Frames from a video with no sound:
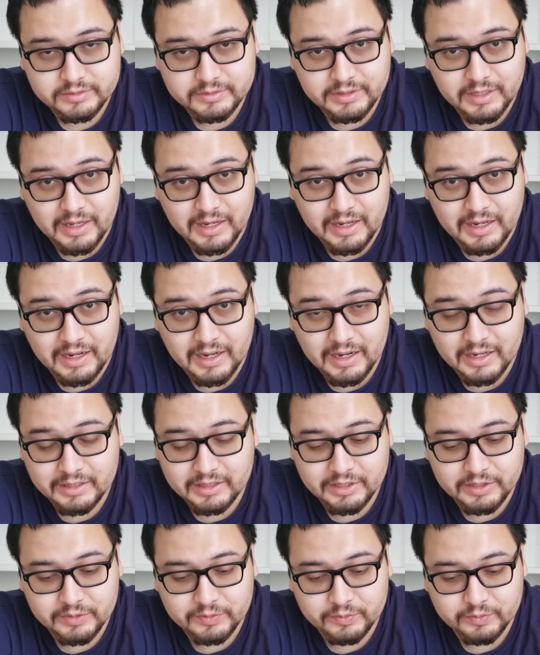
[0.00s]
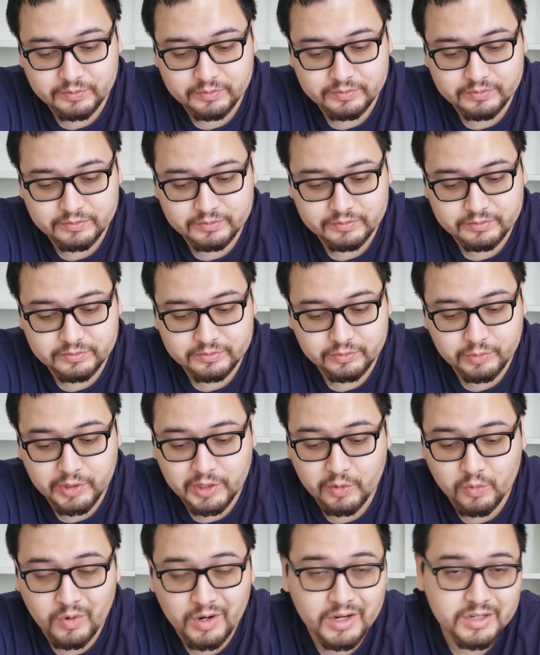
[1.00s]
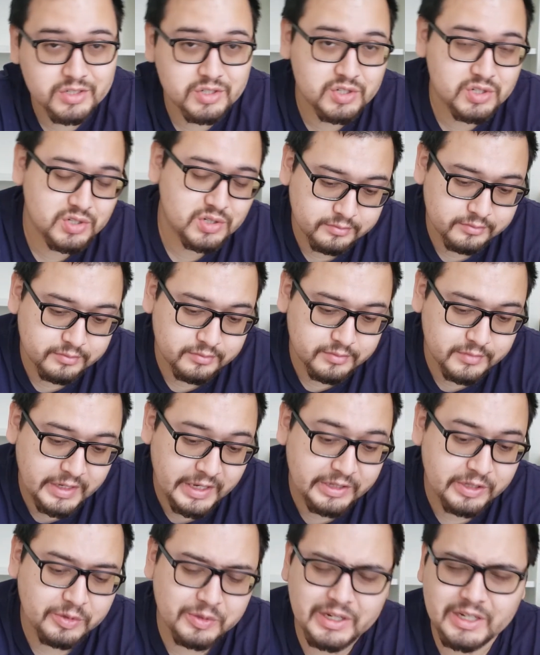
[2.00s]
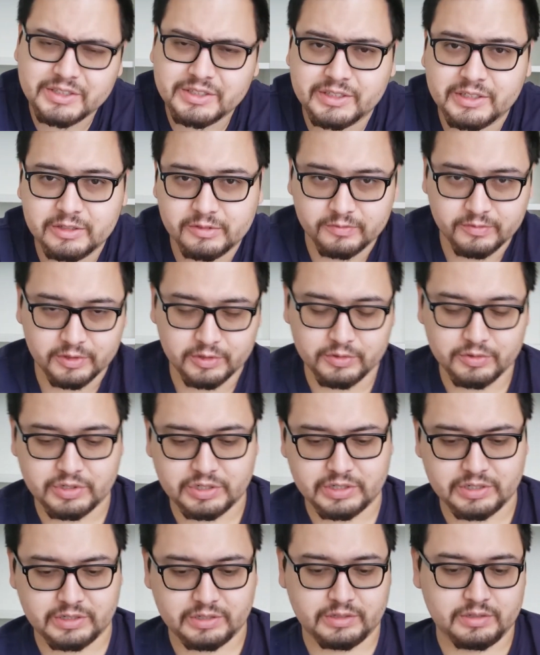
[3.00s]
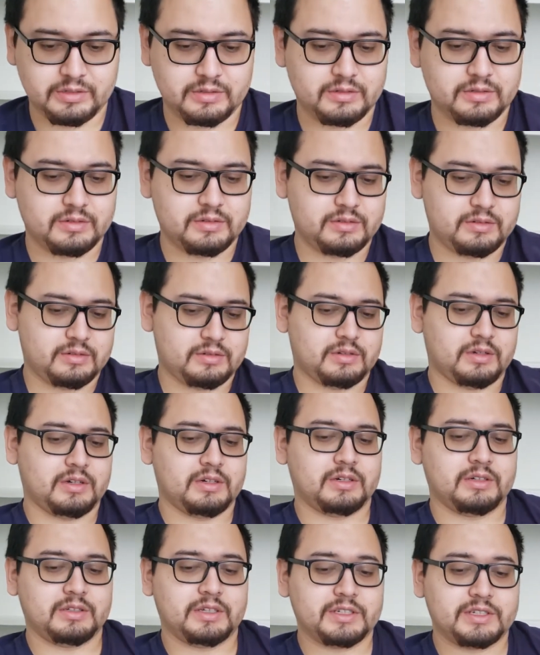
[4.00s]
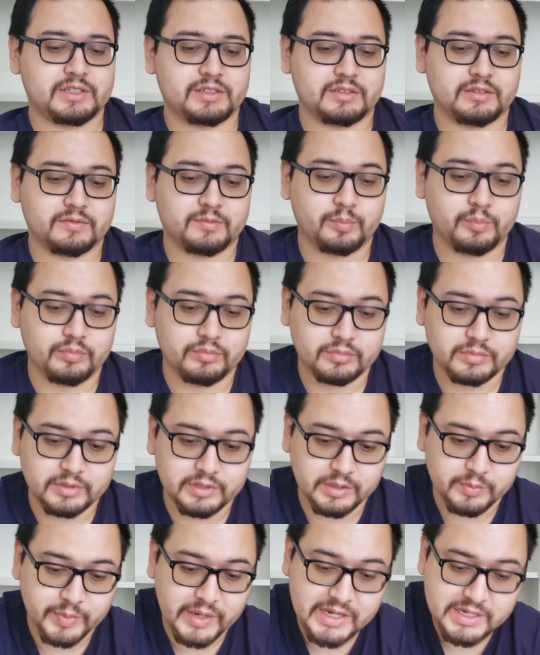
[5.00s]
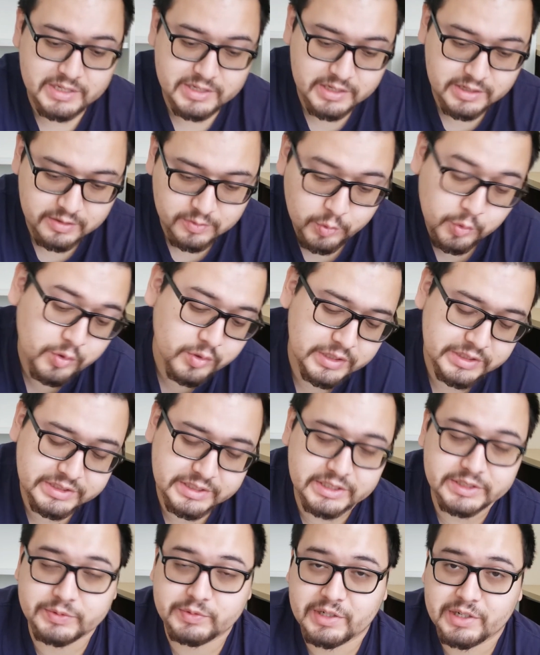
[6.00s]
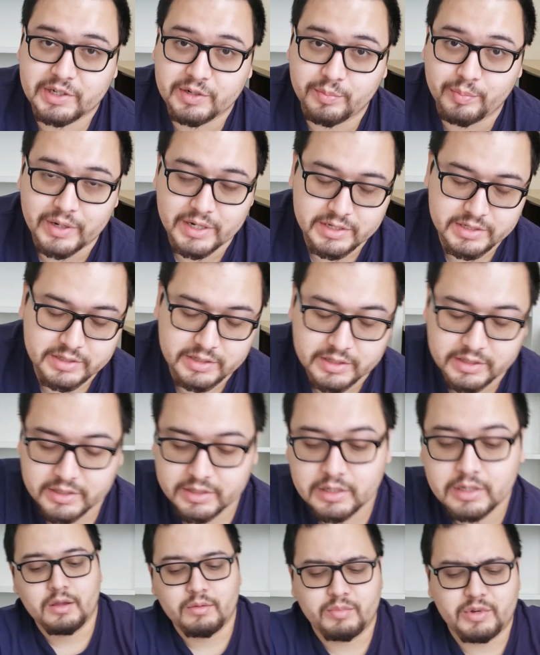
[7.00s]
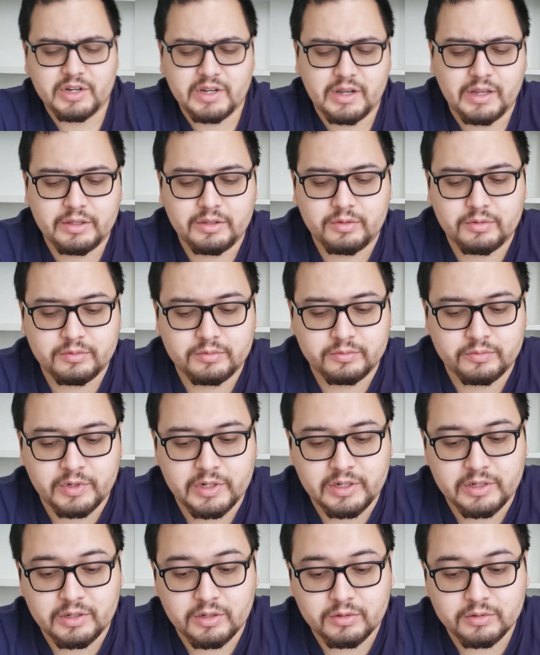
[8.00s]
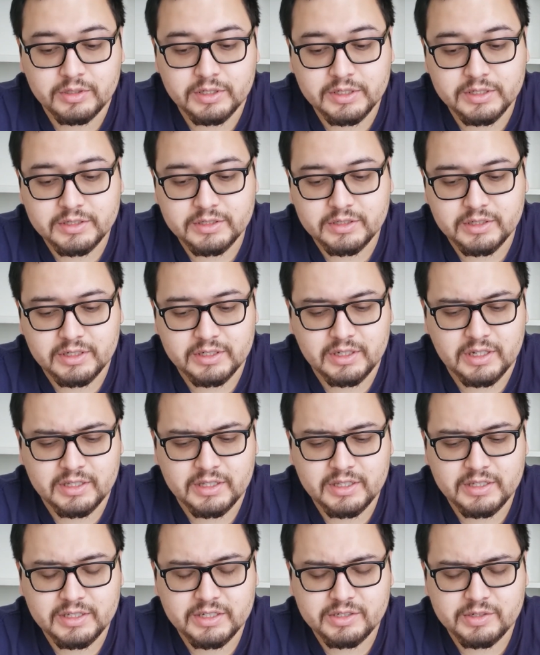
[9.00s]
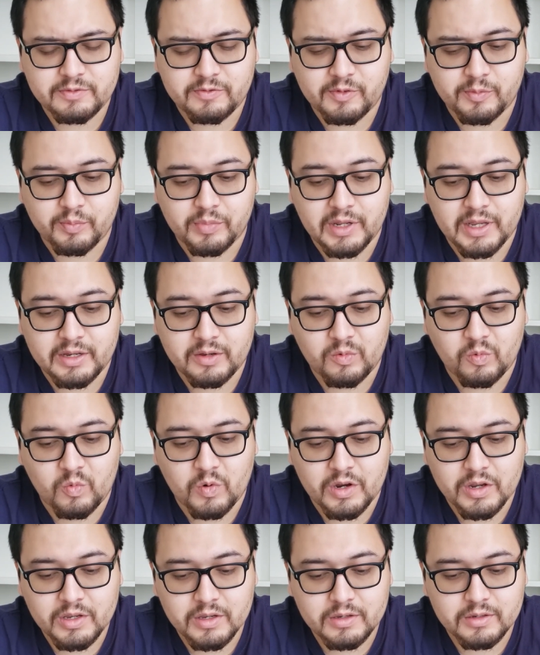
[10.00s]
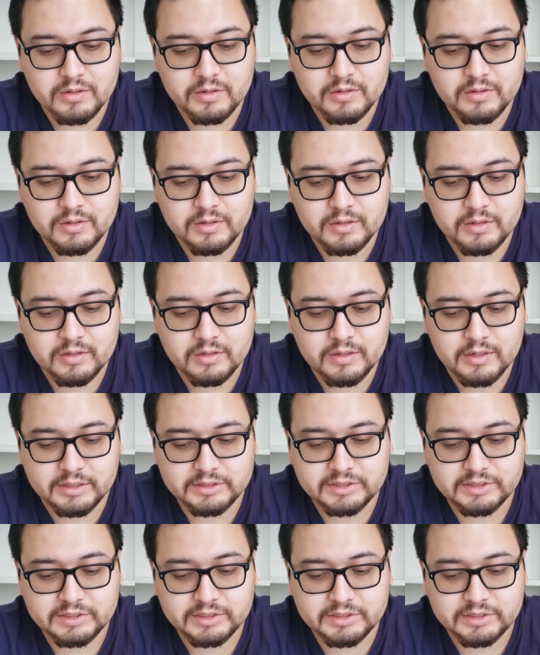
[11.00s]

that I didn't really watch. I know it has an evolution. Uh, this is the the basic. Well, it says right here basic, but I don't really know this. I think this is from Black and White. I